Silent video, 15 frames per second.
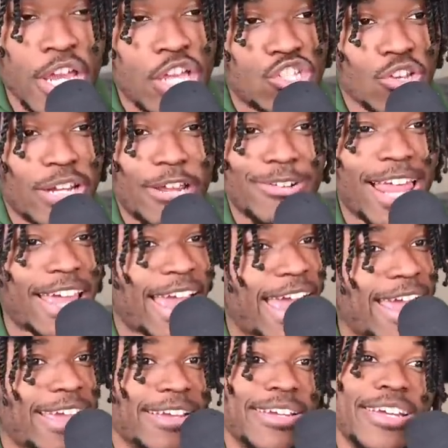So they were like,
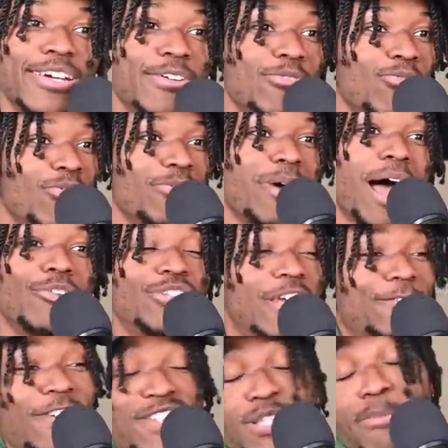hey, our
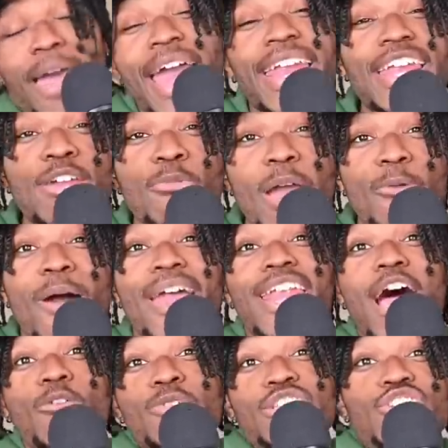defense is bad anyway. Why
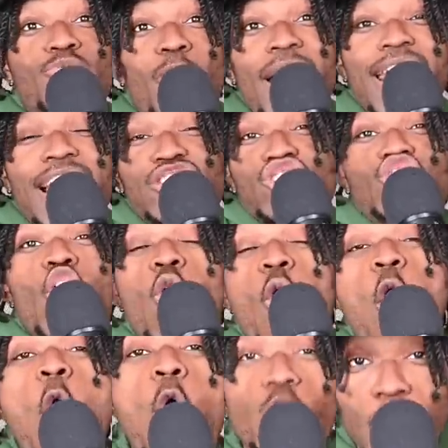not we? Why not just go
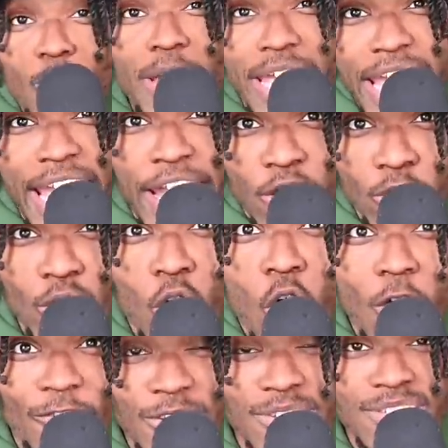all the way in on the
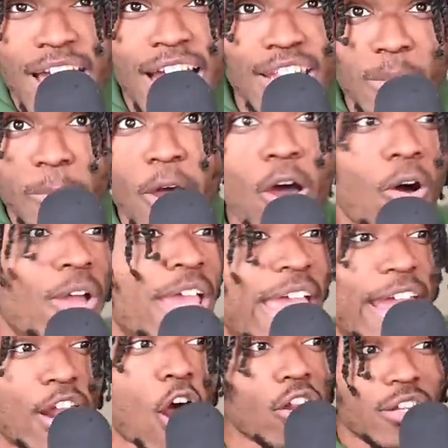offensive side of the ball?
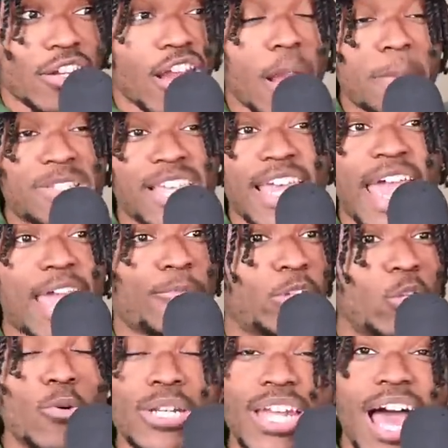And all of the numbers say, hey, when
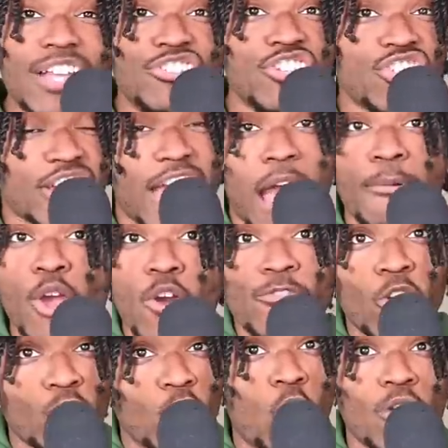Luka Doncic and Kyrie
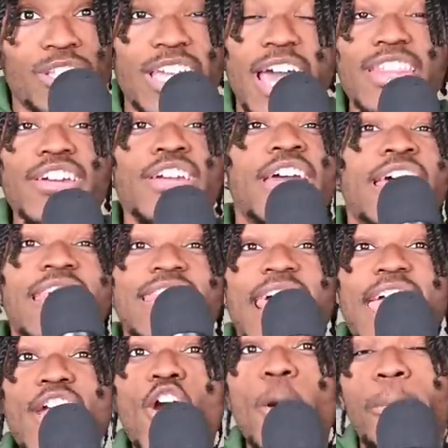Irvin on the court together,
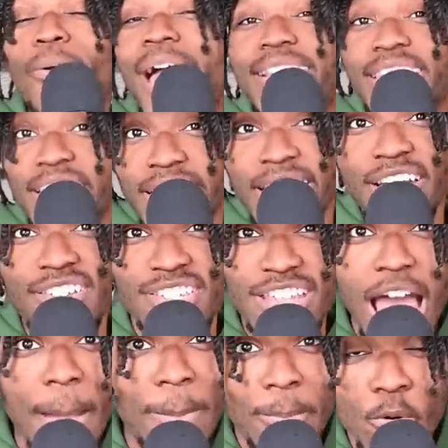they are practically
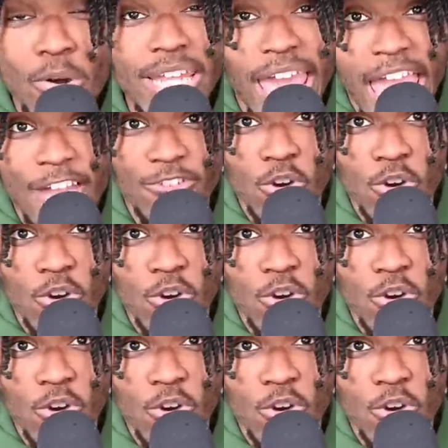unstoppable in the half